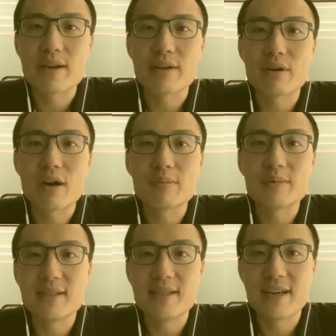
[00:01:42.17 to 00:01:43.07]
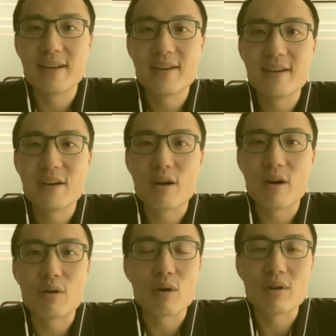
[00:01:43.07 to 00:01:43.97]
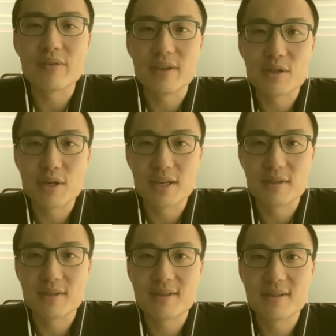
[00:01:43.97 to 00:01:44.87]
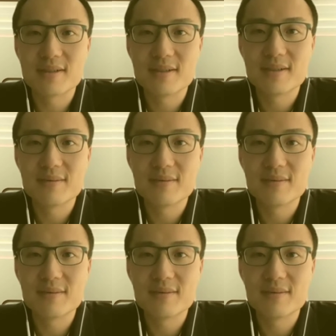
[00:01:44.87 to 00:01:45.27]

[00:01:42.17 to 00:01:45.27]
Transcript: that you're up to date on all of these changes.